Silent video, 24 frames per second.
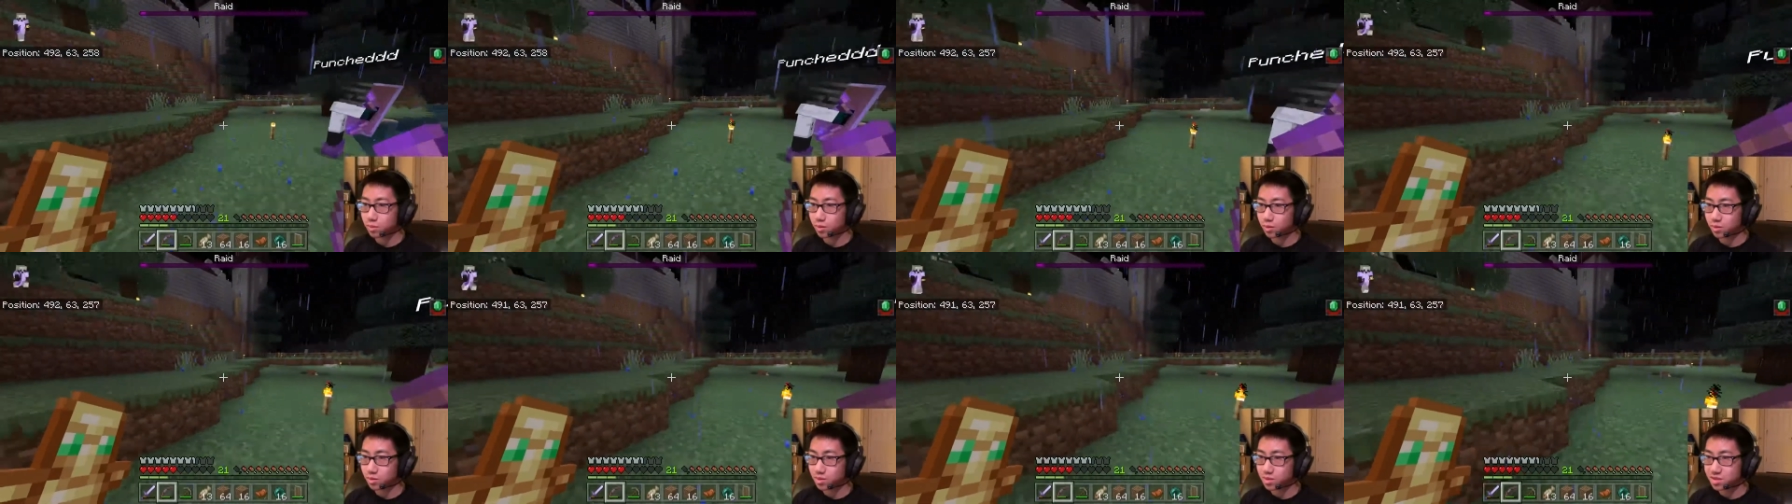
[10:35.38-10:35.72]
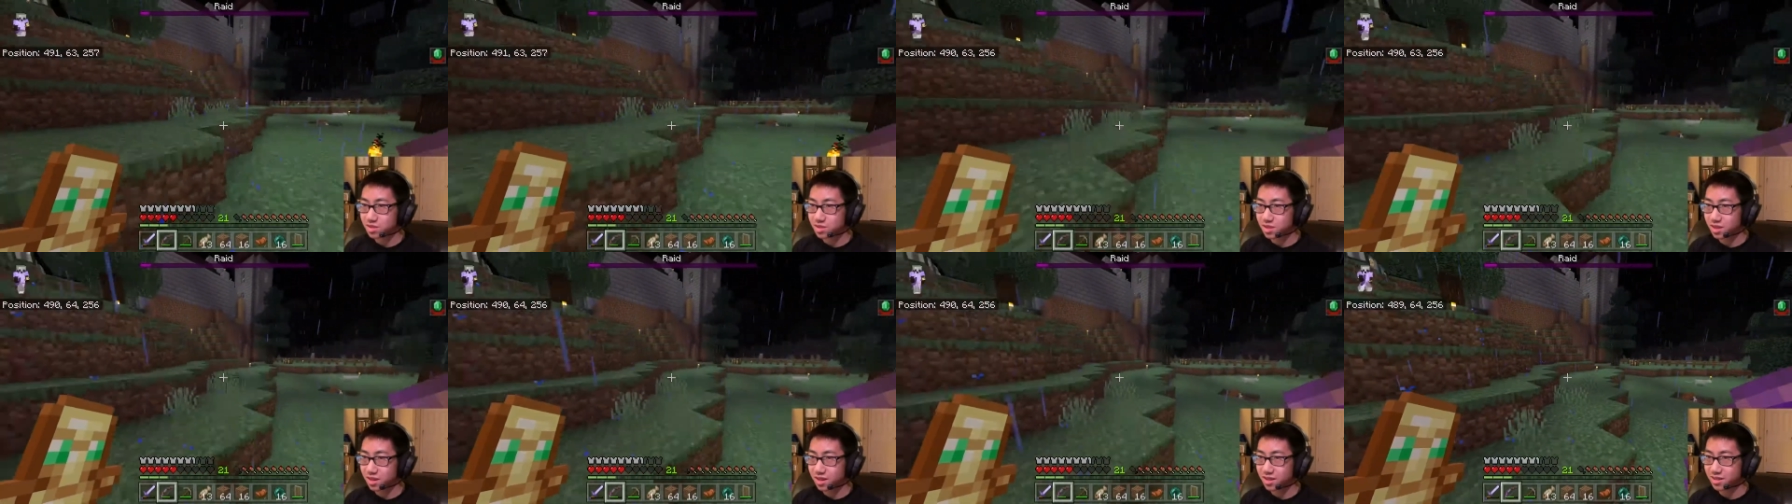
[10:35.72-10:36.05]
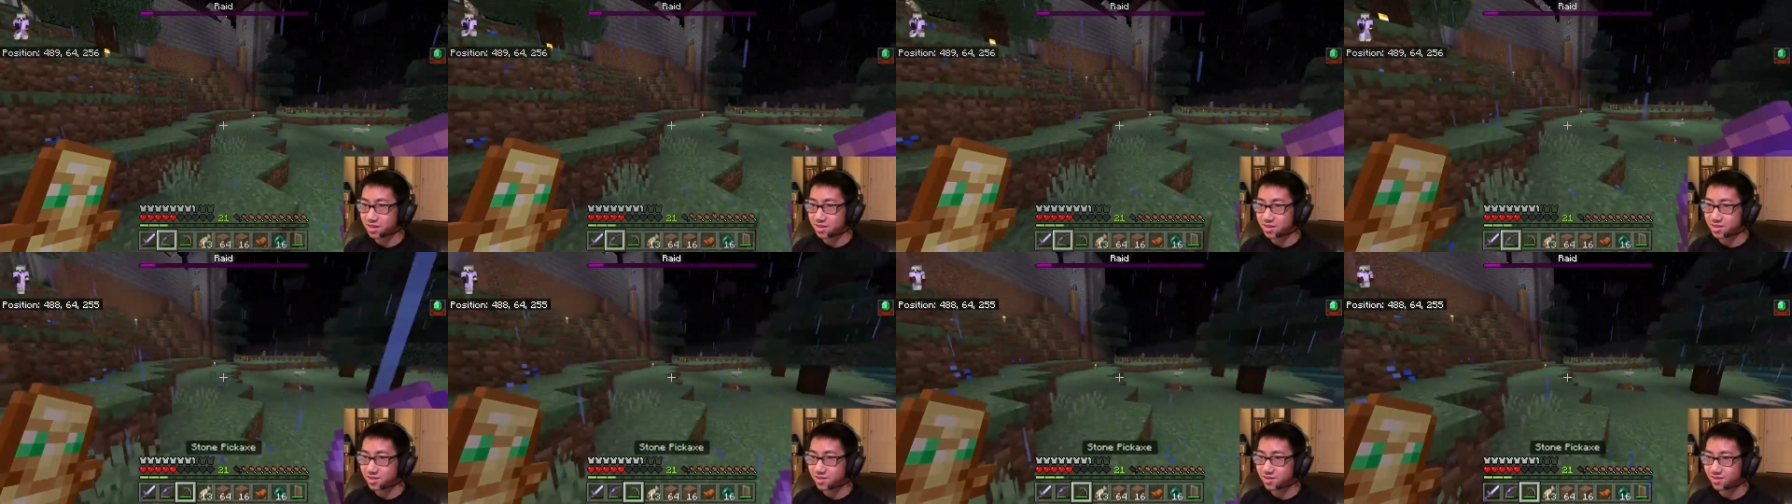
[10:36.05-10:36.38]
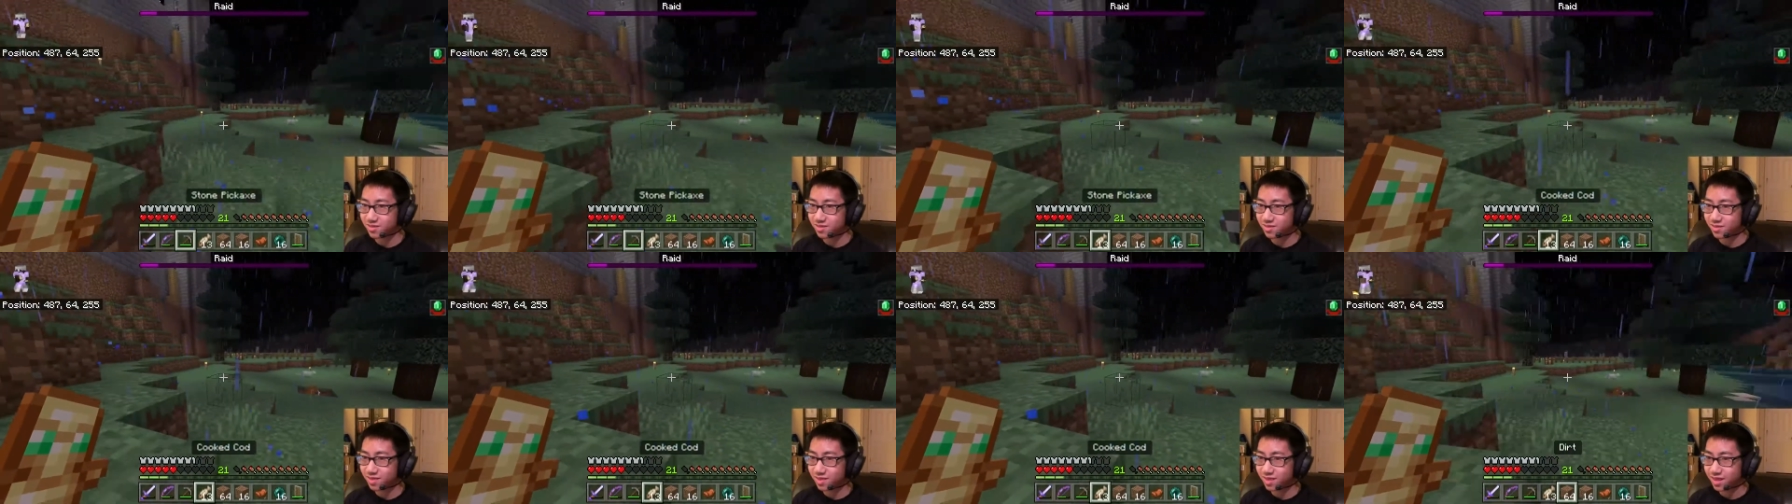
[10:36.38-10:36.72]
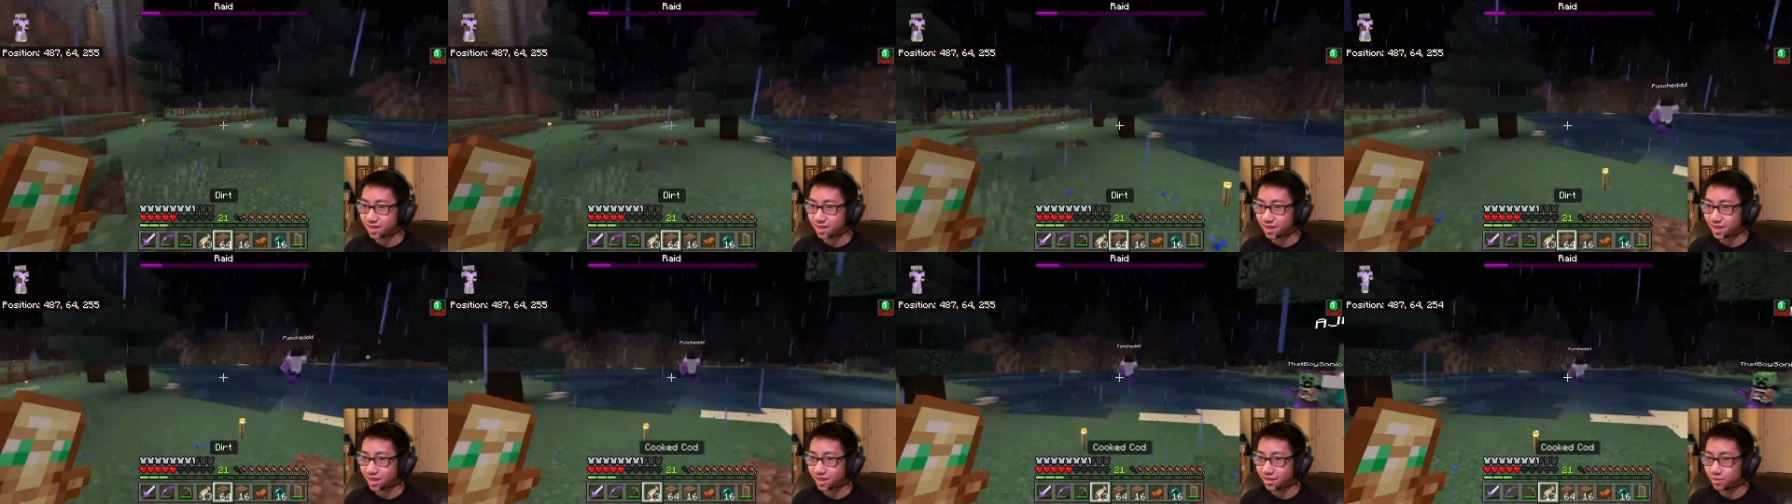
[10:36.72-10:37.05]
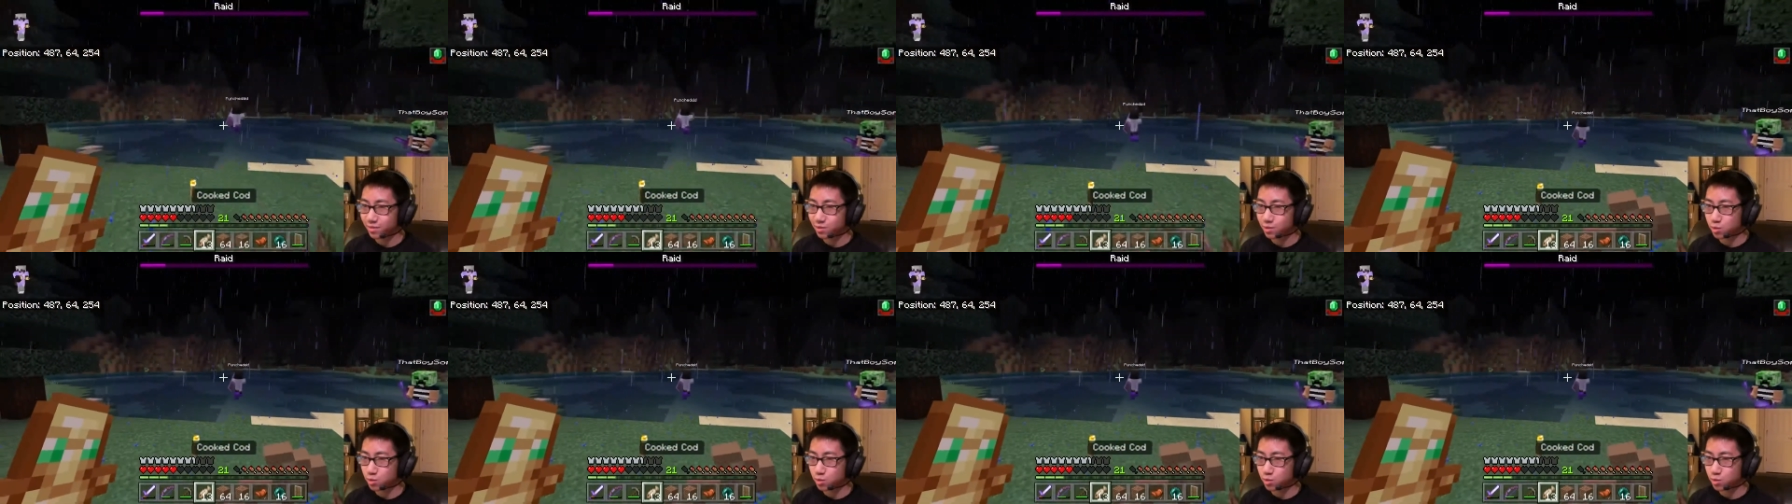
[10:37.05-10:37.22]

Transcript: these guys have